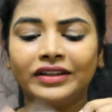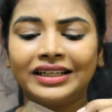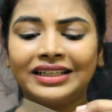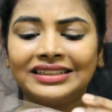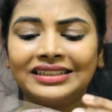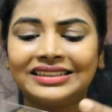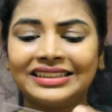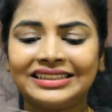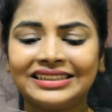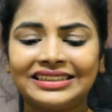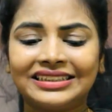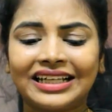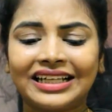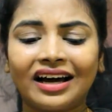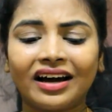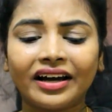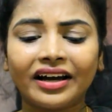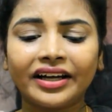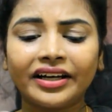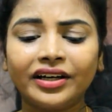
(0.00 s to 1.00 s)
things
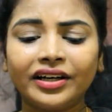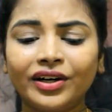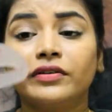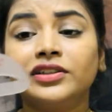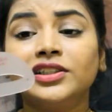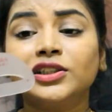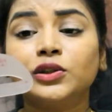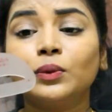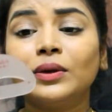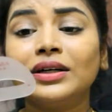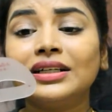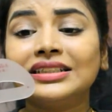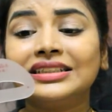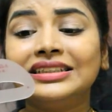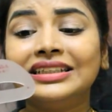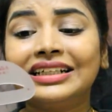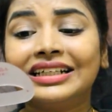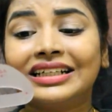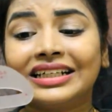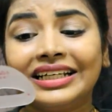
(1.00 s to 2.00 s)
inside. This one is
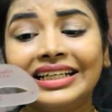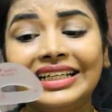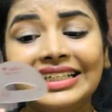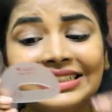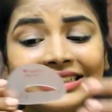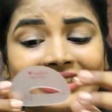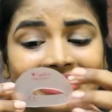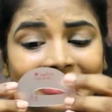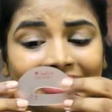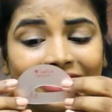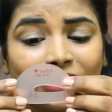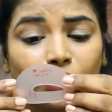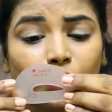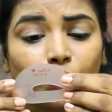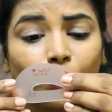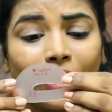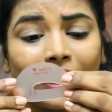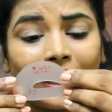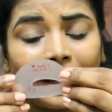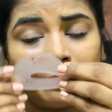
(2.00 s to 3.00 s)
the crease
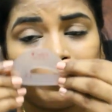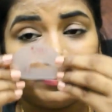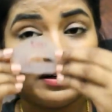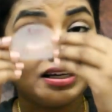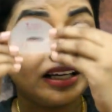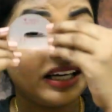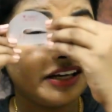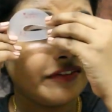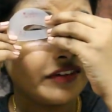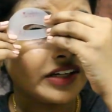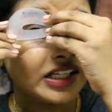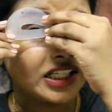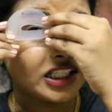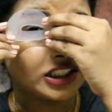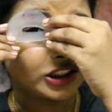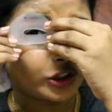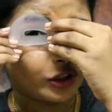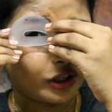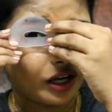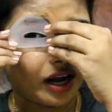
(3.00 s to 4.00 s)
one, I believe.
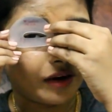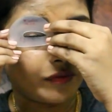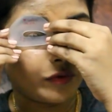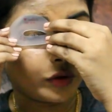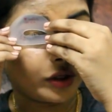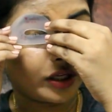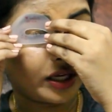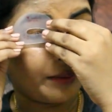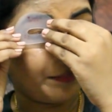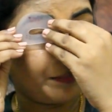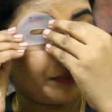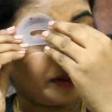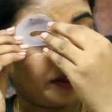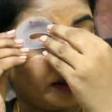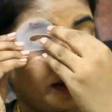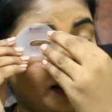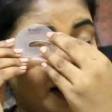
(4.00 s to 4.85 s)
So you have to keep it